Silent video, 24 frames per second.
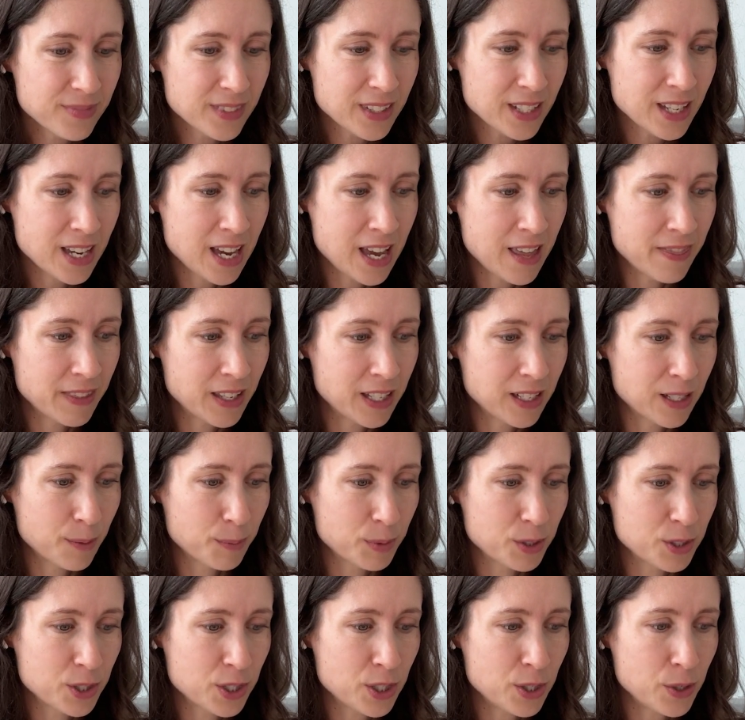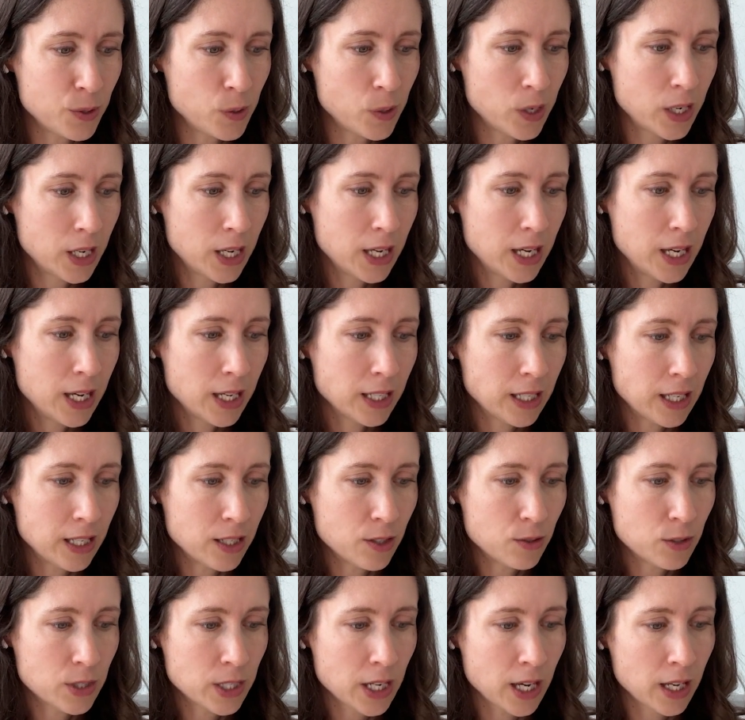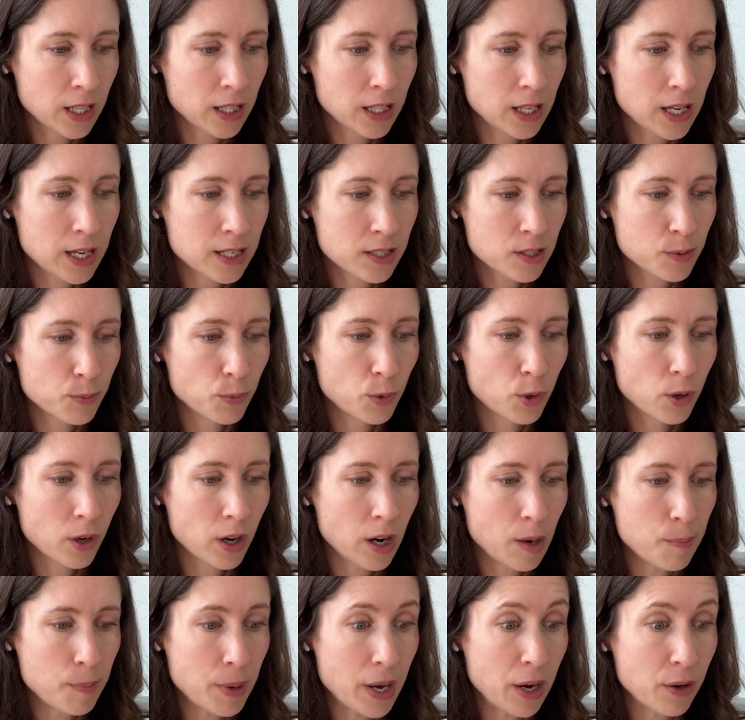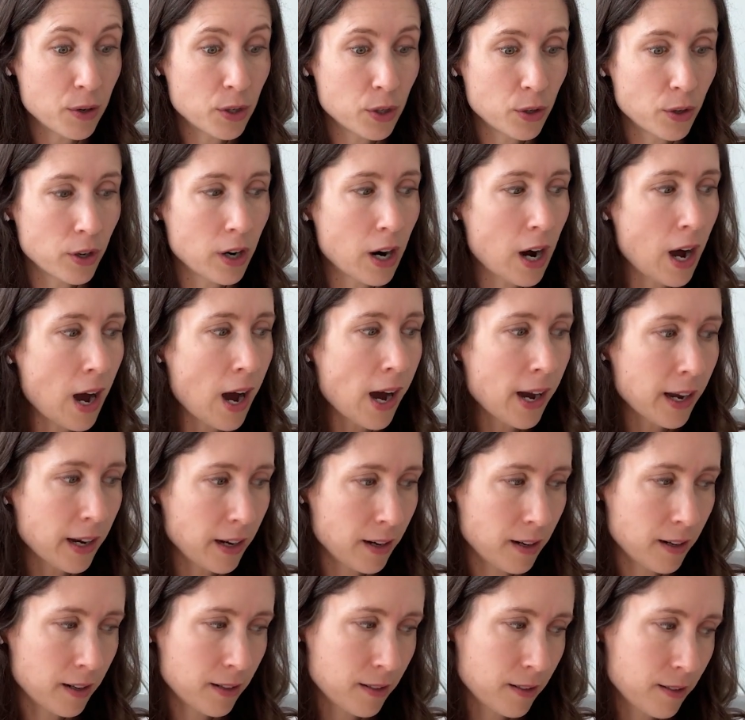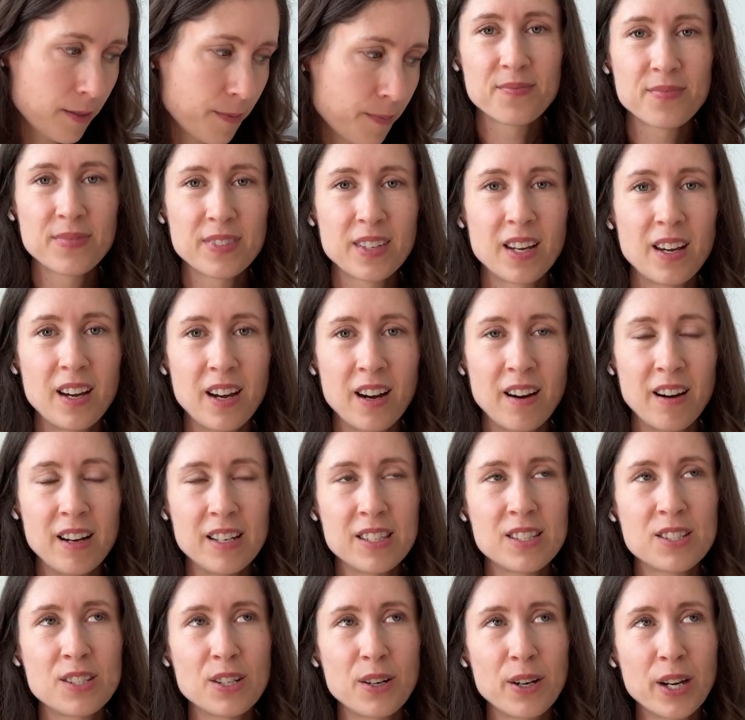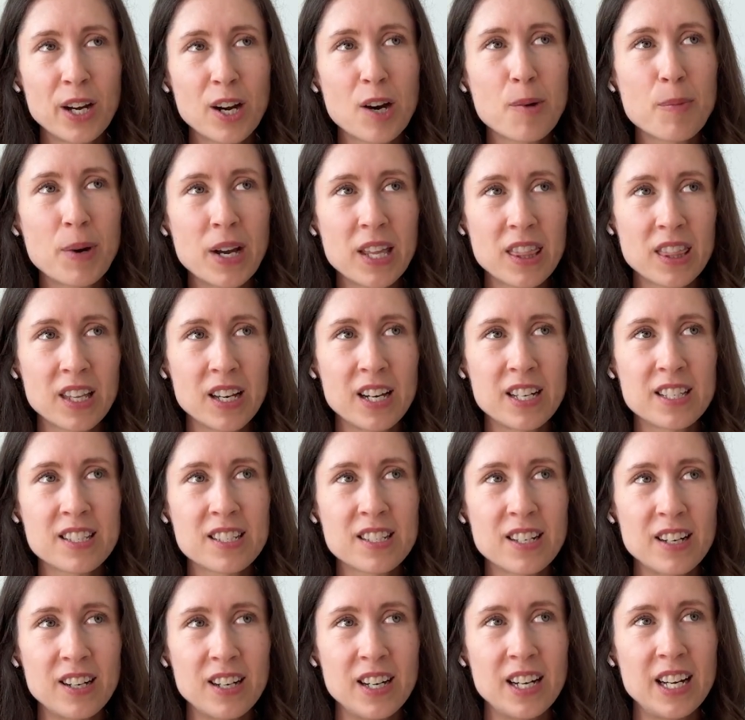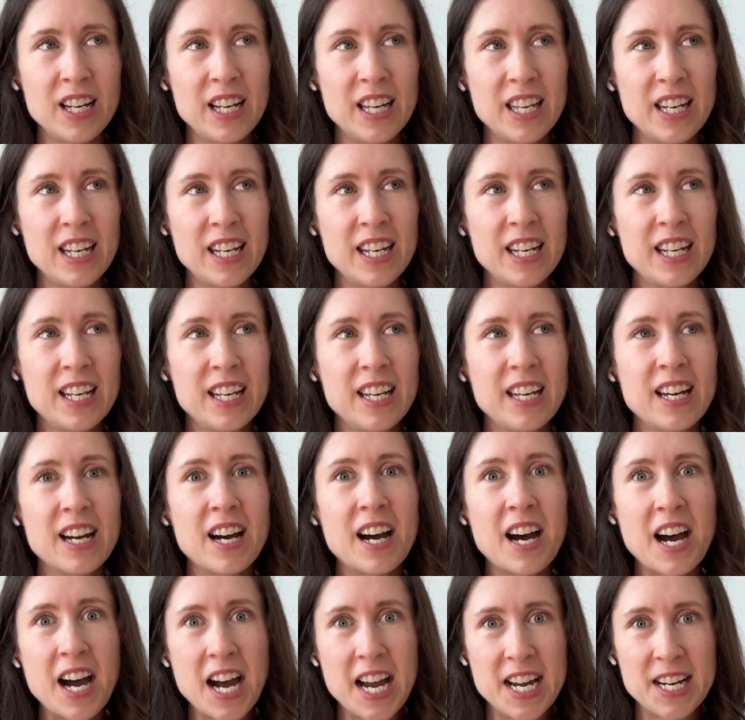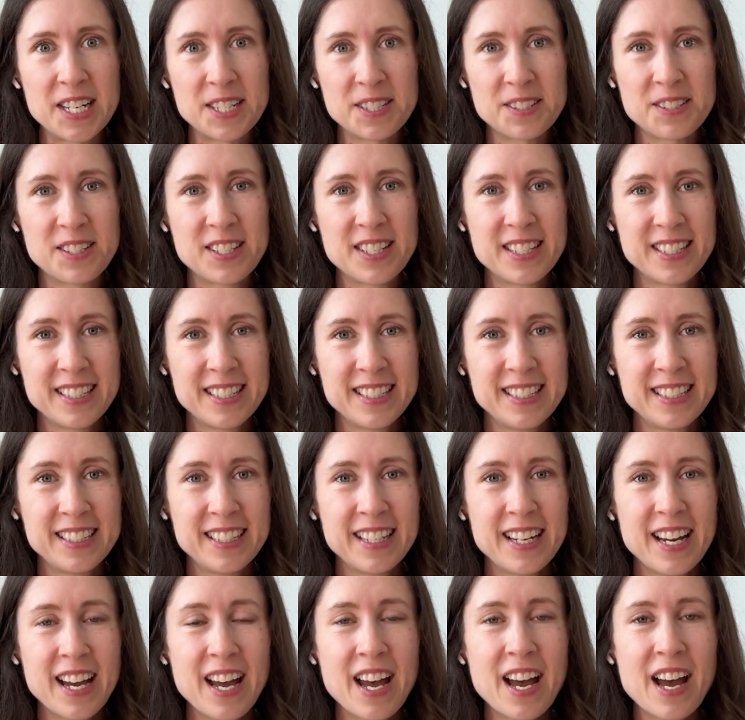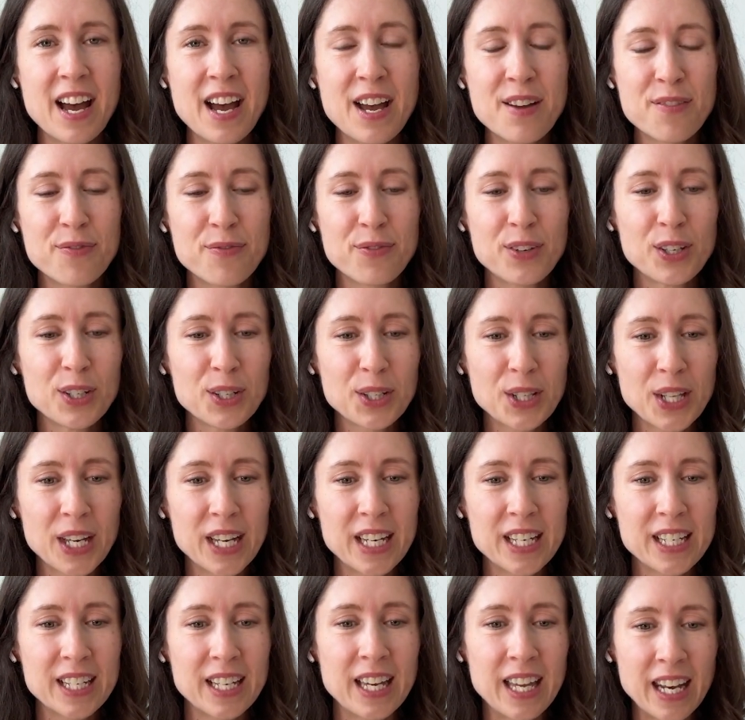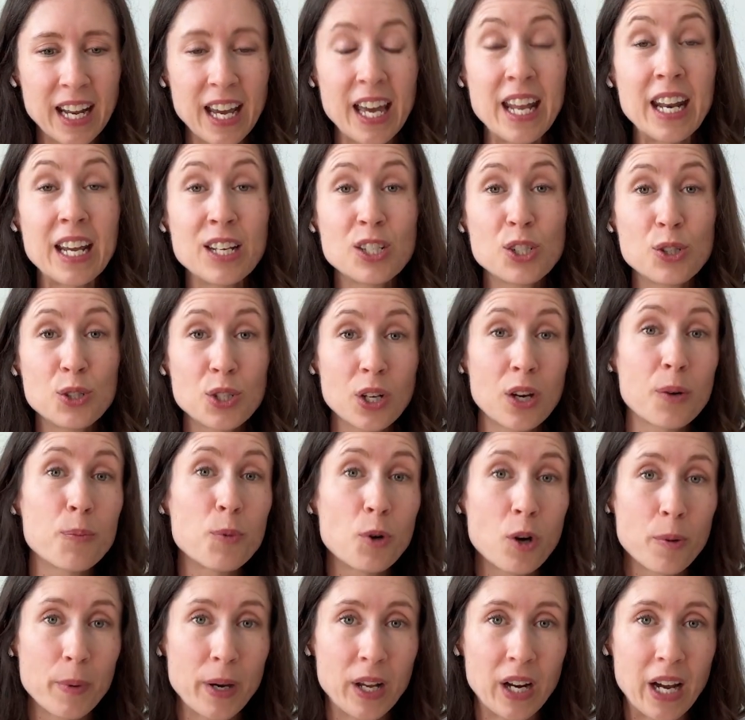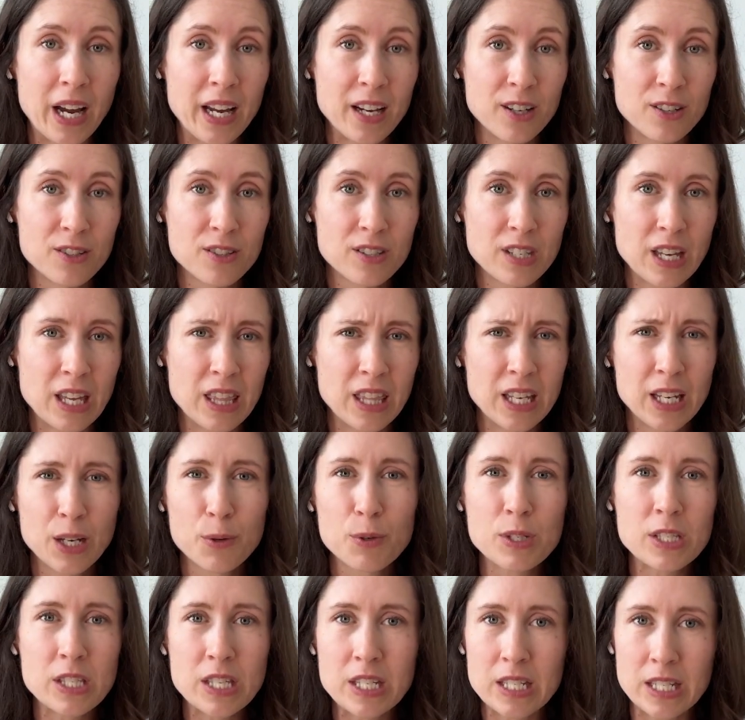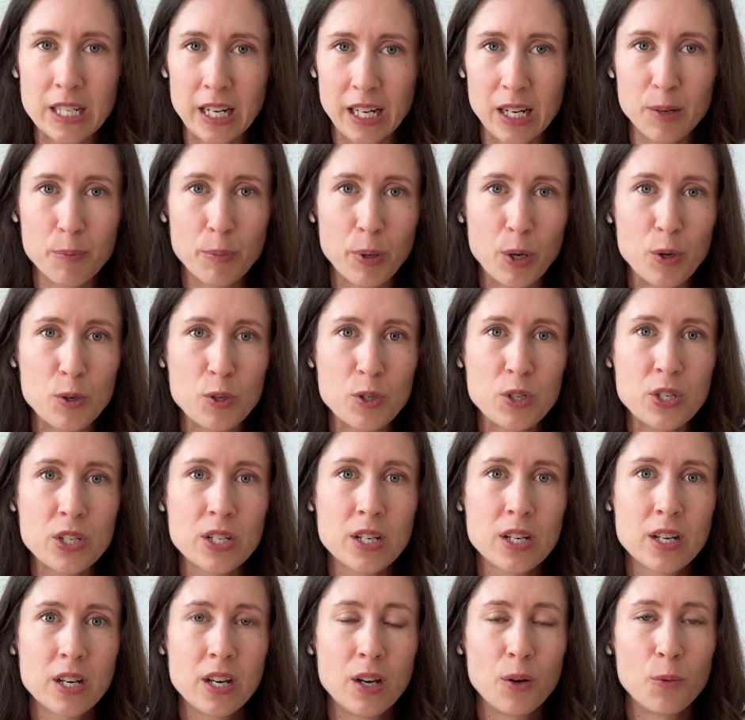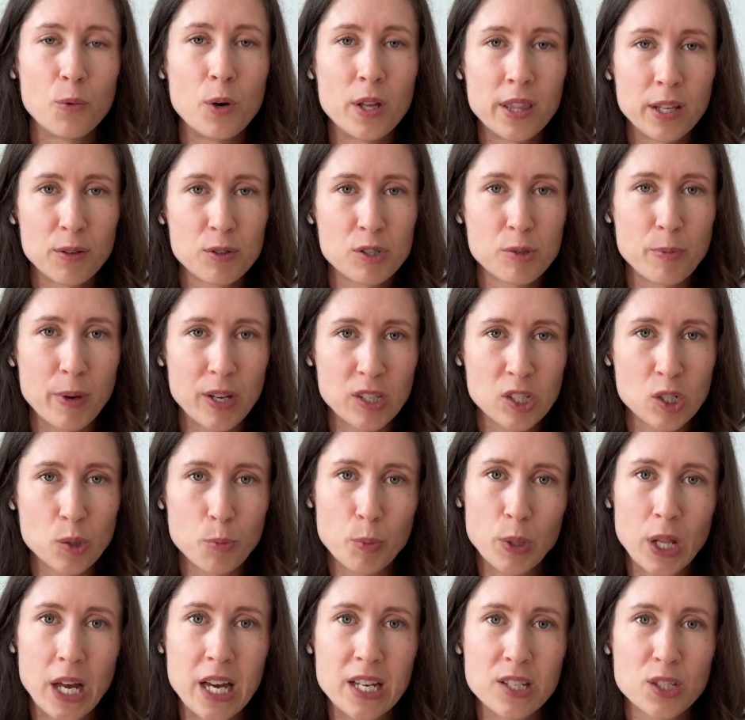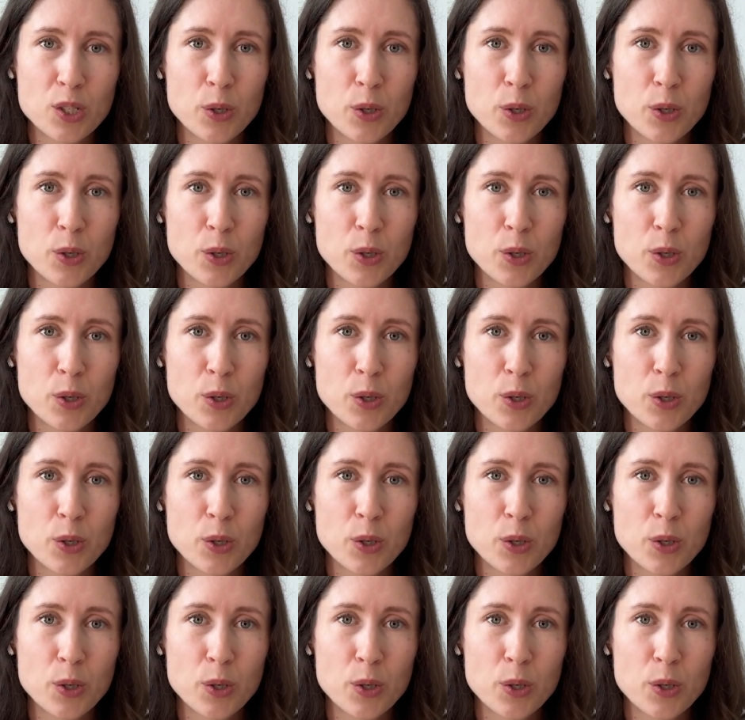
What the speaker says: And then number 2, can you tell us more about your iron? All right, so here are my thoughts on irons. I feel like, and I do talk more about irons. I think it was the second post, one that was about supplies.